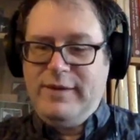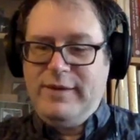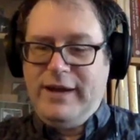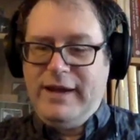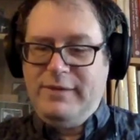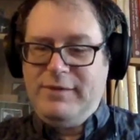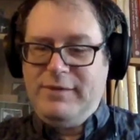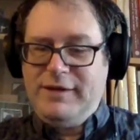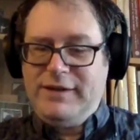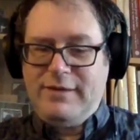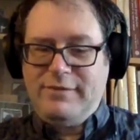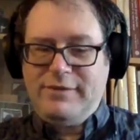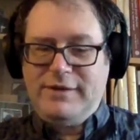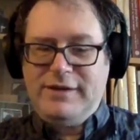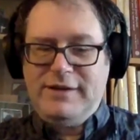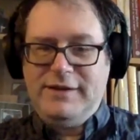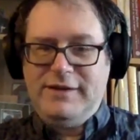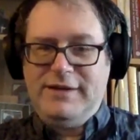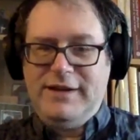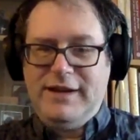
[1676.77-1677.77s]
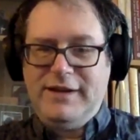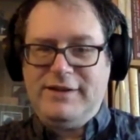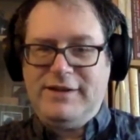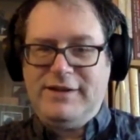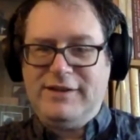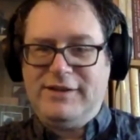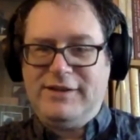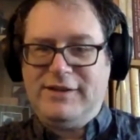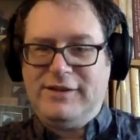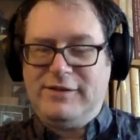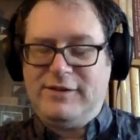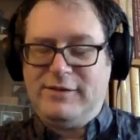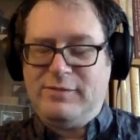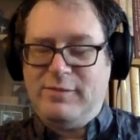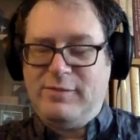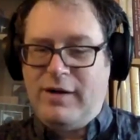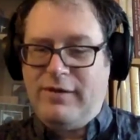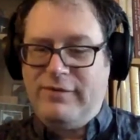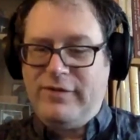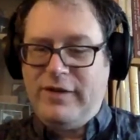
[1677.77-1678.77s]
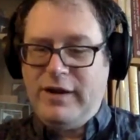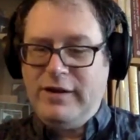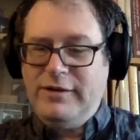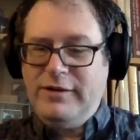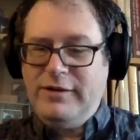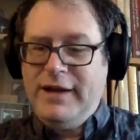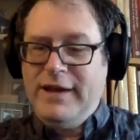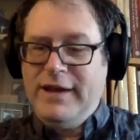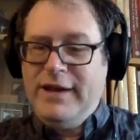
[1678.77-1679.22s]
he'd be tempted to ditch his smartphone.